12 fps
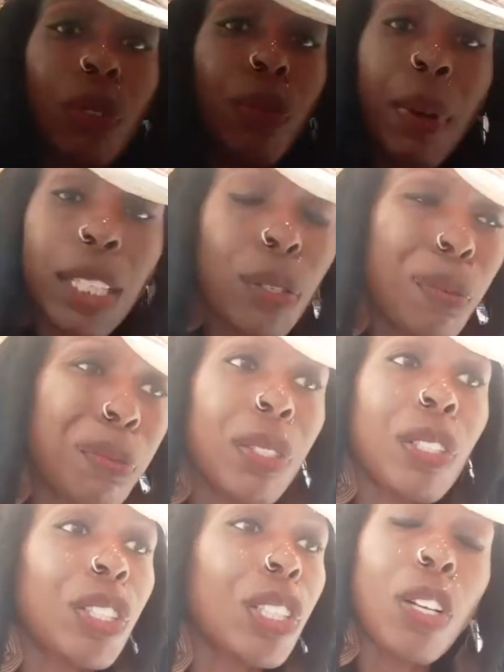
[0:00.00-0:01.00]

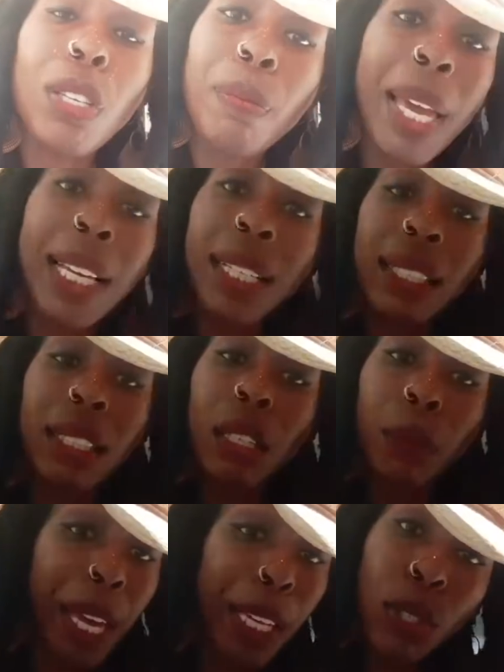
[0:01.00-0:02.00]
making us
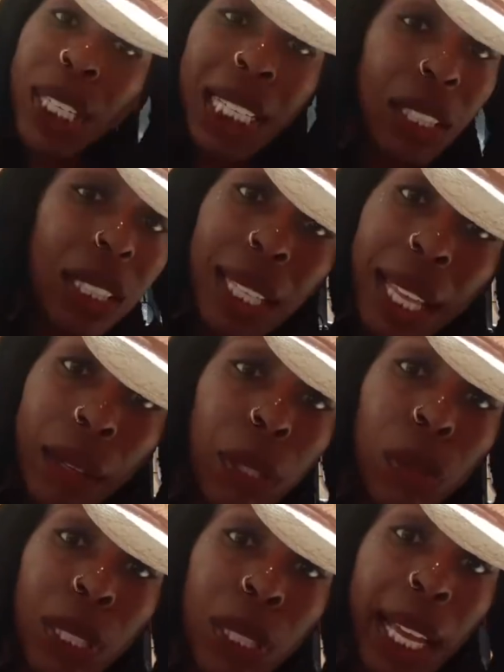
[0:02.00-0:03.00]
look bad. You can't just like
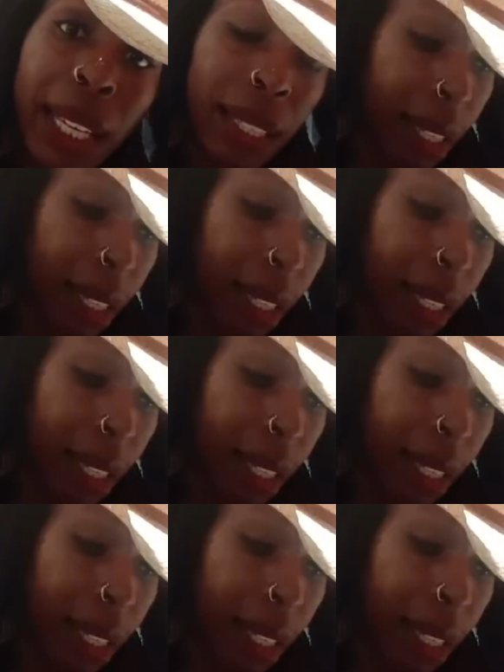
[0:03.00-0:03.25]
what you like.